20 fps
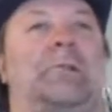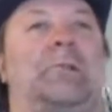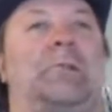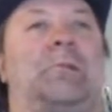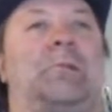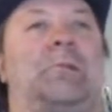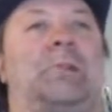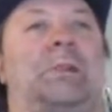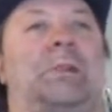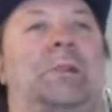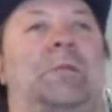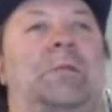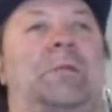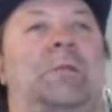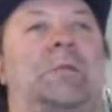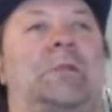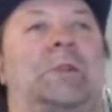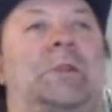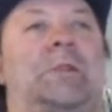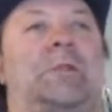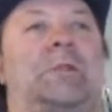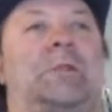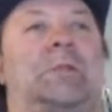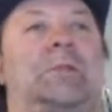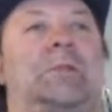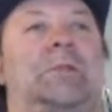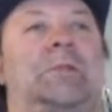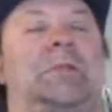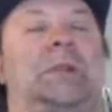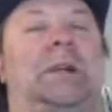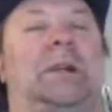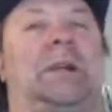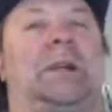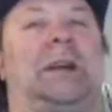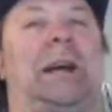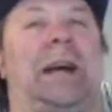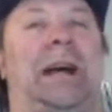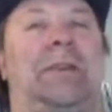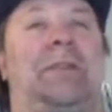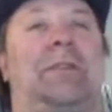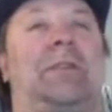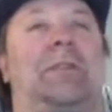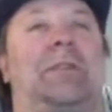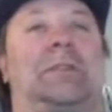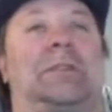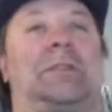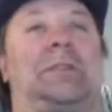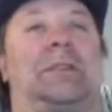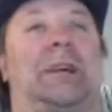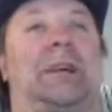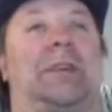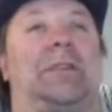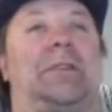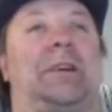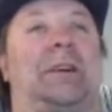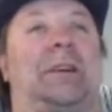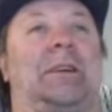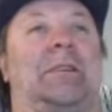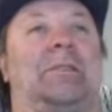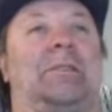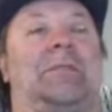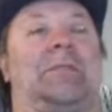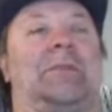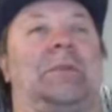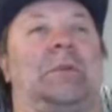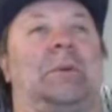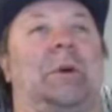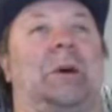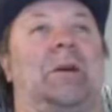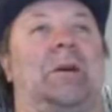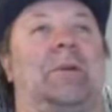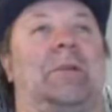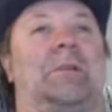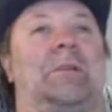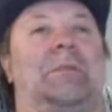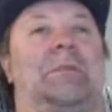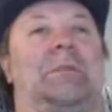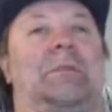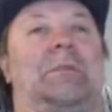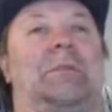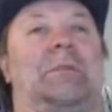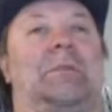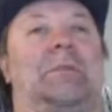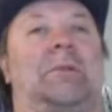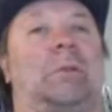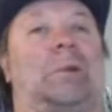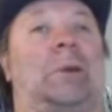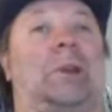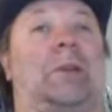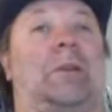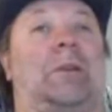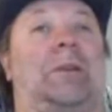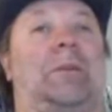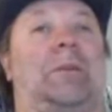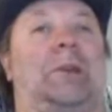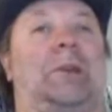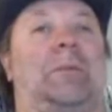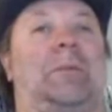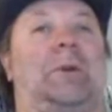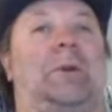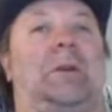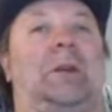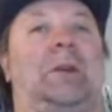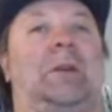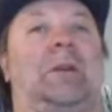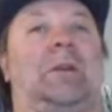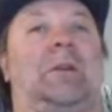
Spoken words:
That they were selling. I haven't looked at Xyltech in a while. I don't have any money.